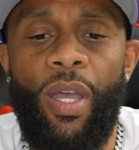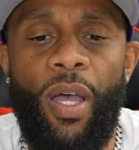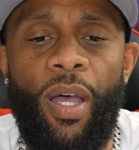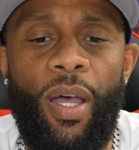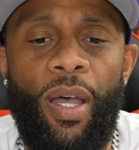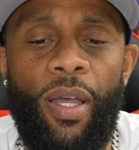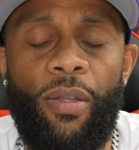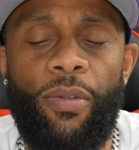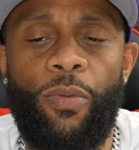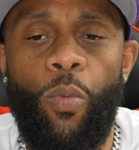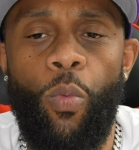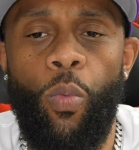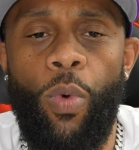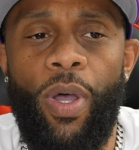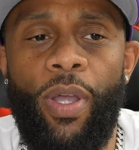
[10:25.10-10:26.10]
uh,
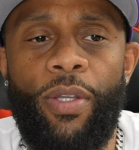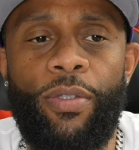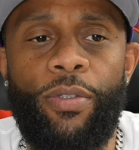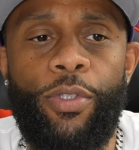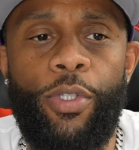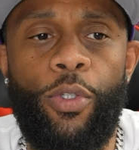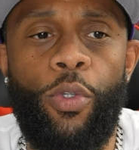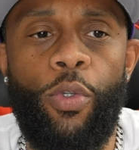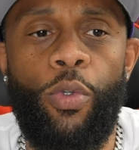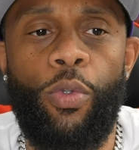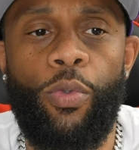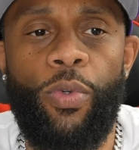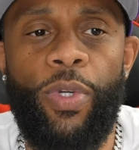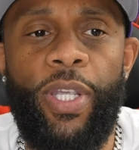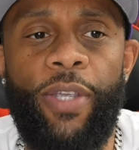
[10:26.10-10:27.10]
one,
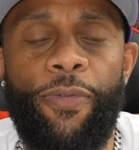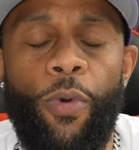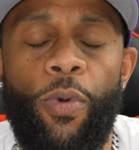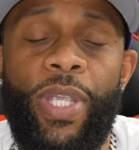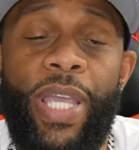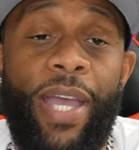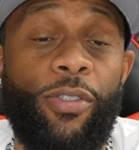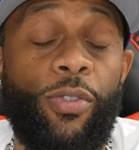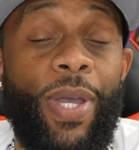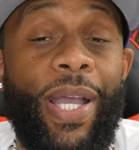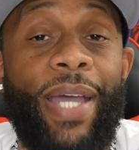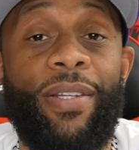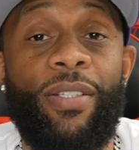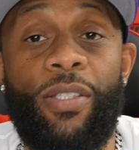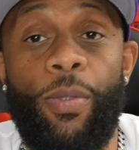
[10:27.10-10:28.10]
two, three, four. Yeah, so I
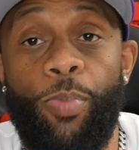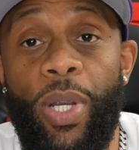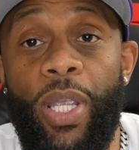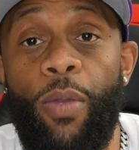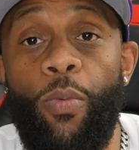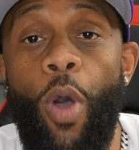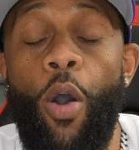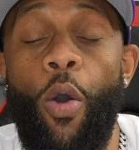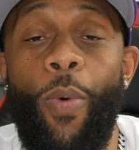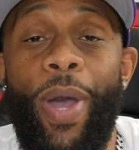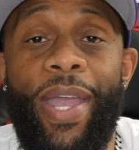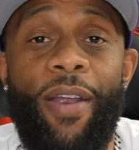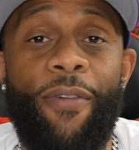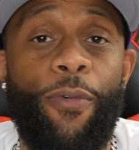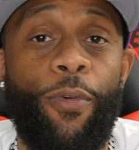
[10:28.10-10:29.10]
got the Supreme
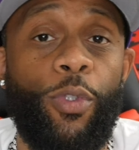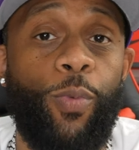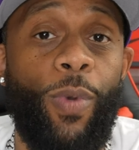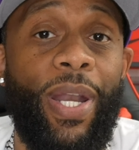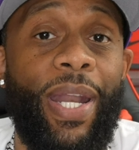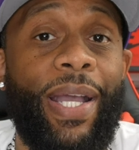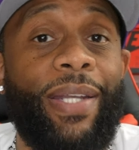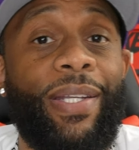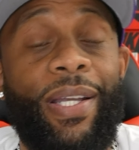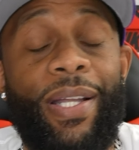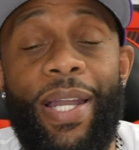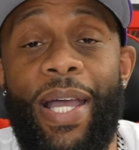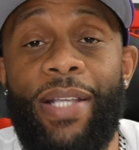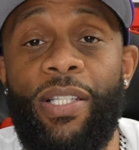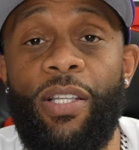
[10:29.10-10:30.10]
all-white Air Force One. I got the
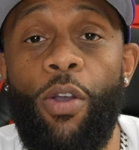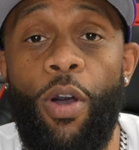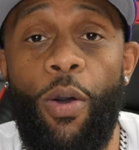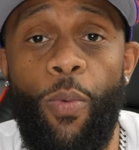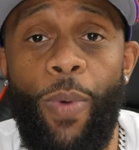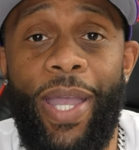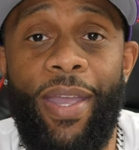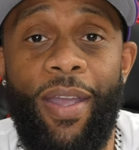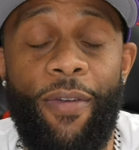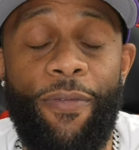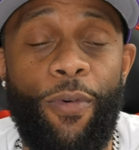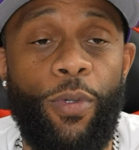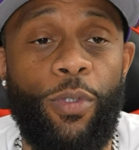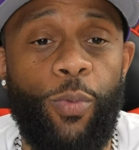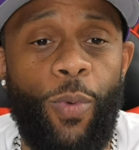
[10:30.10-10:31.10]
classic all-white Air
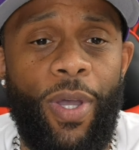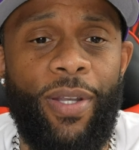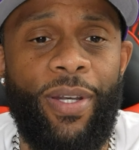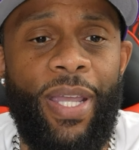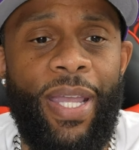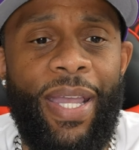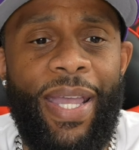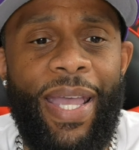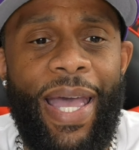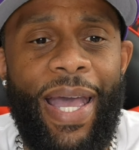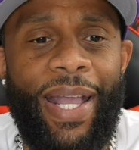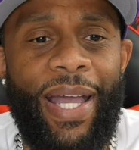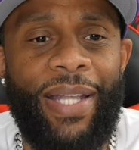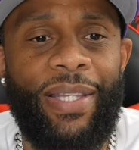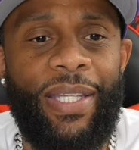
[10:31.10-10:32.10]
Force One.
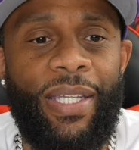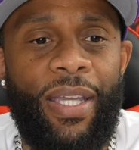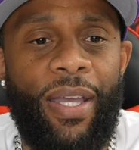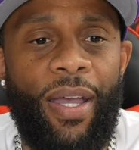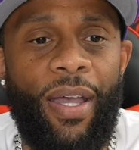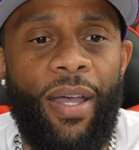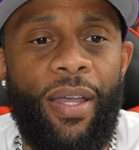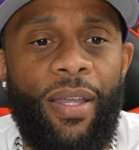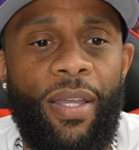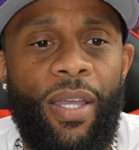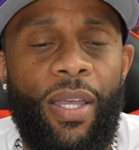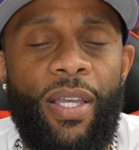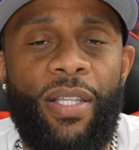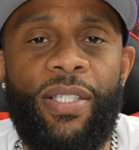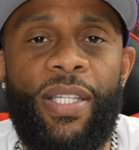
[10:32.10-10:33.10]
I got the uh,
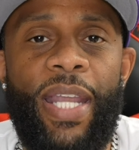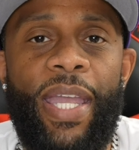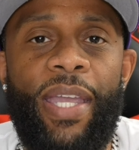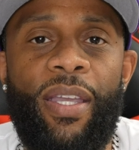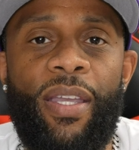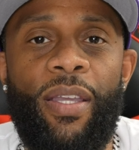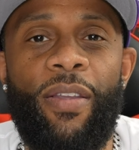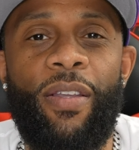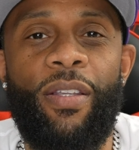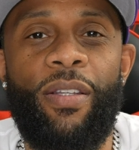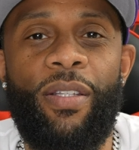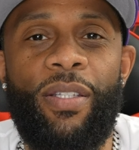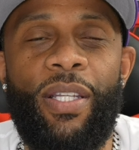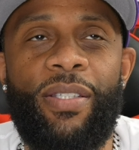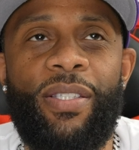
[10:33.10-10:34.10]
snake,
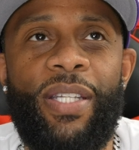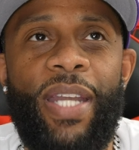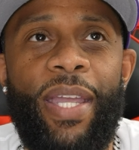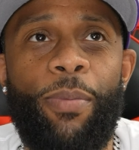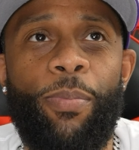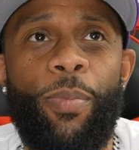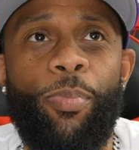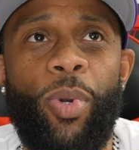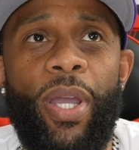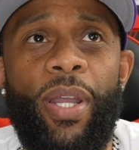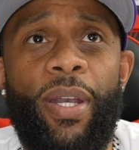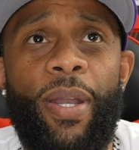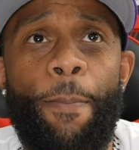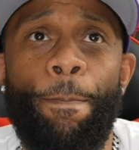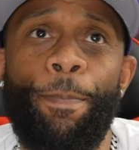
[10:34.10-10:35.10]
the snake print